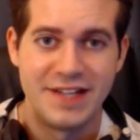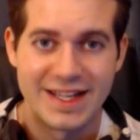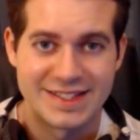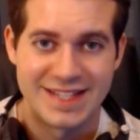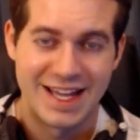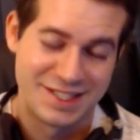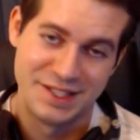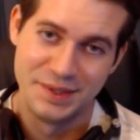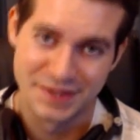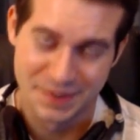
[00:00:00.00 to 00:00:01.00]
has to
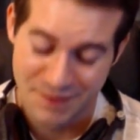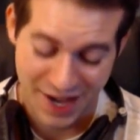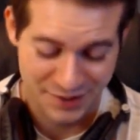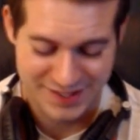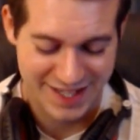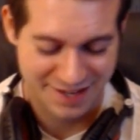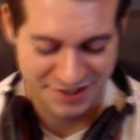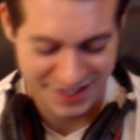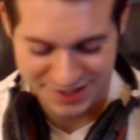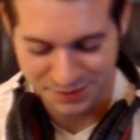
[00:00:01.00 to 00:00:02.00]
do with the mouse and having
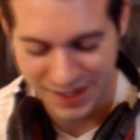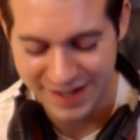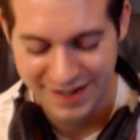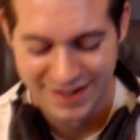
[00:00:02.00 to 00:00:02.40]
less weight,